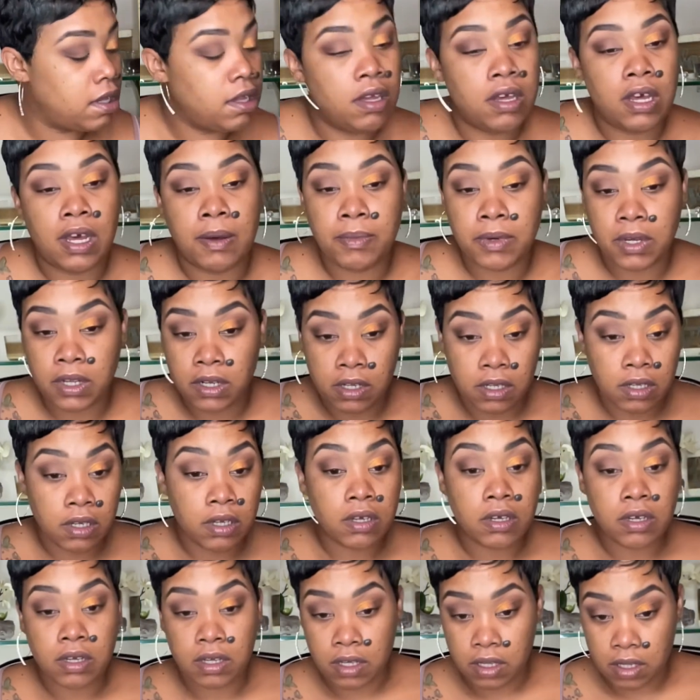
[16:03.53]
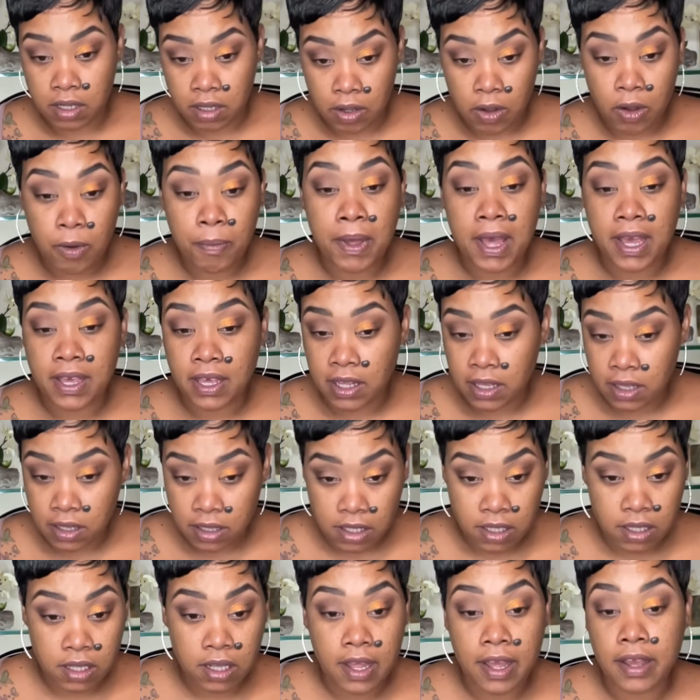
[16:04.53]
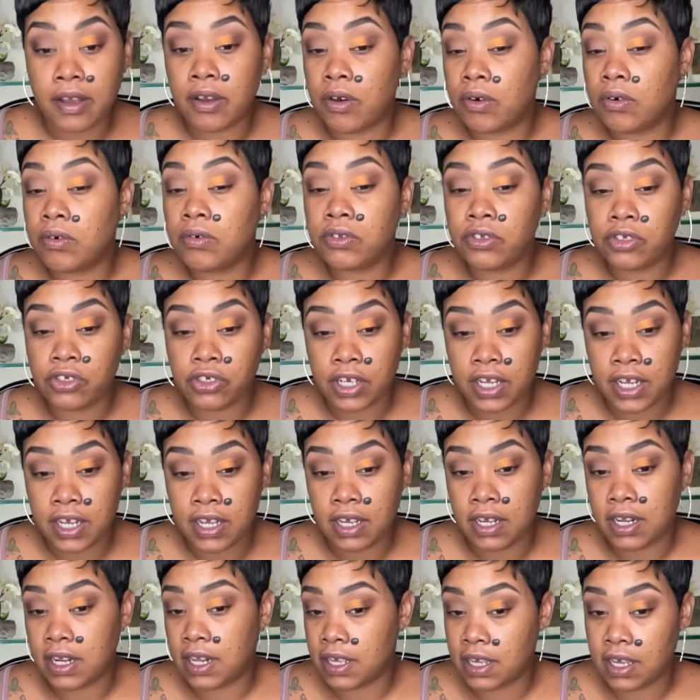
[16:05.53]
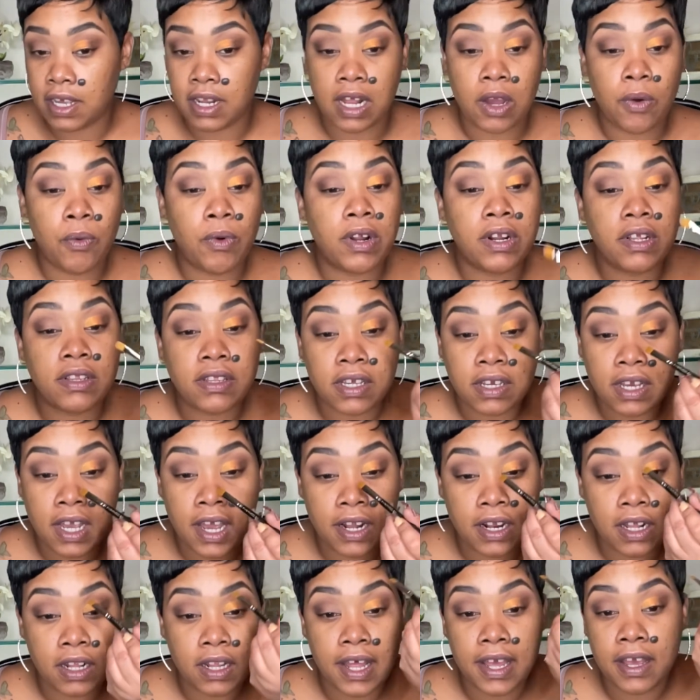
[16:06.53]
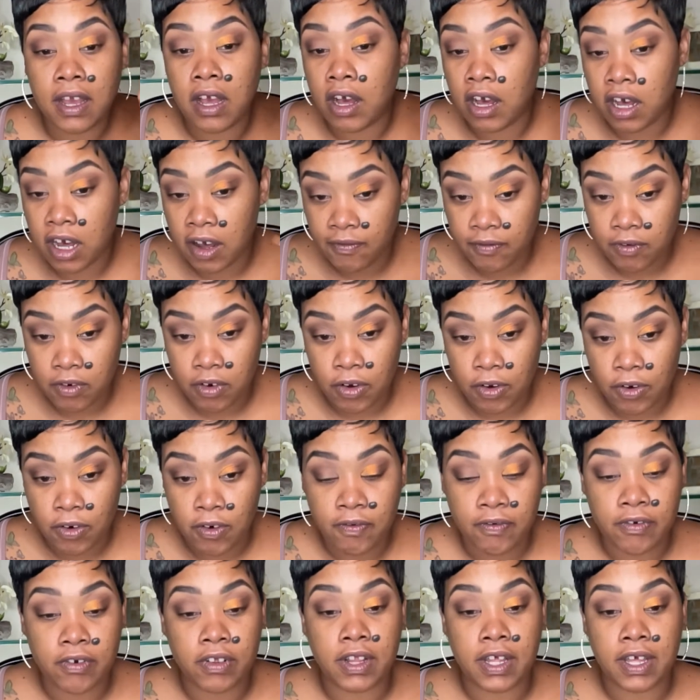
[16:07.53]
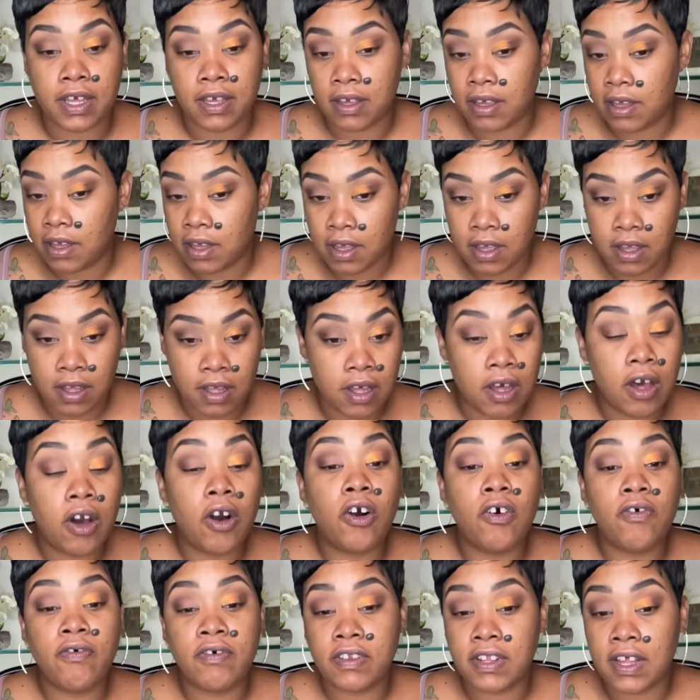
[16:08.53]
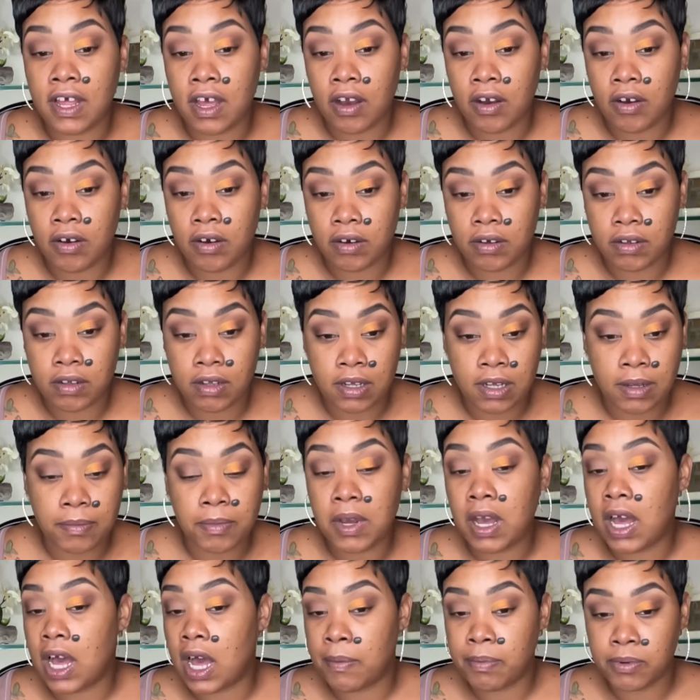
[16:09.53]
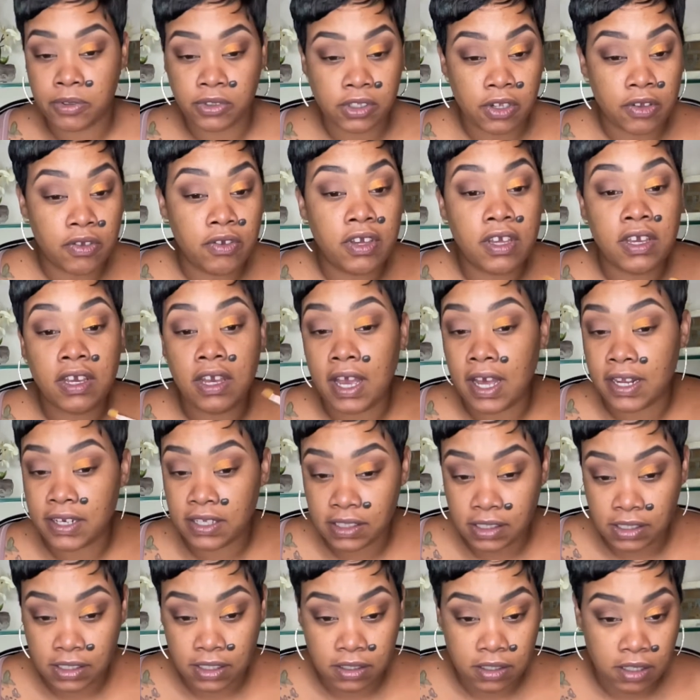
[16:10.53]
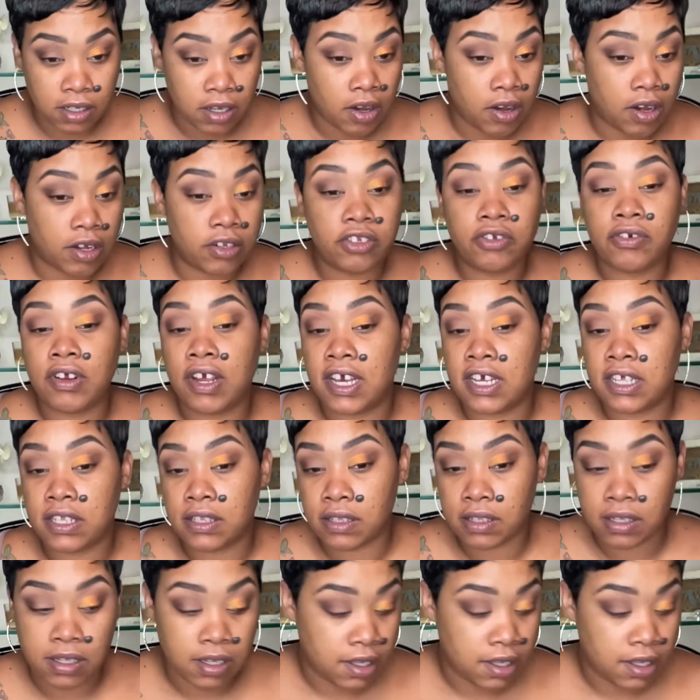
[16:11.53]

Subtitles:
I'm gonna go back into that gold shade, and again, I wanted to kind of like hover over over that copper so you can kind of see the contrast.